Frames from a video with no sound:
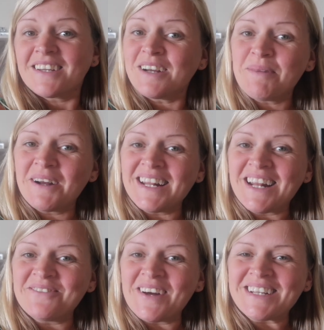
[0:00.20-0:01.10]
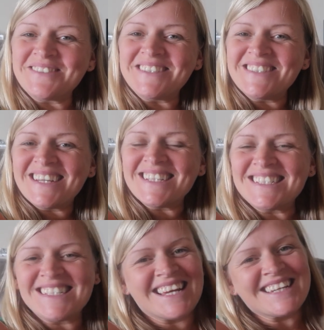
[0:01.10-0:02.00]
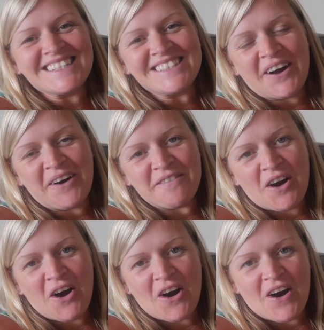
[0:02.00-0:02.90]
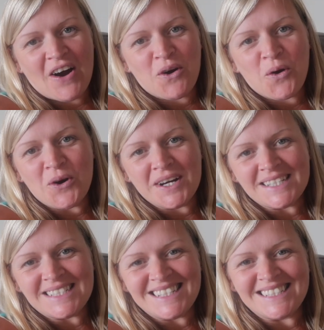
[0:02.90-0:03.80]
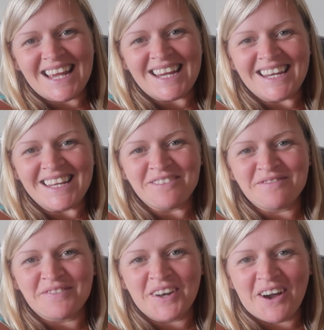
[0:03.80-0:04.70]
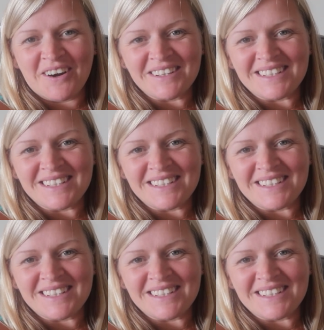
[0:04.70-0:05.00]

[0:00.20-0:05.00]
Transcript: Good morning and welcome to day 6 of our August daily vlog.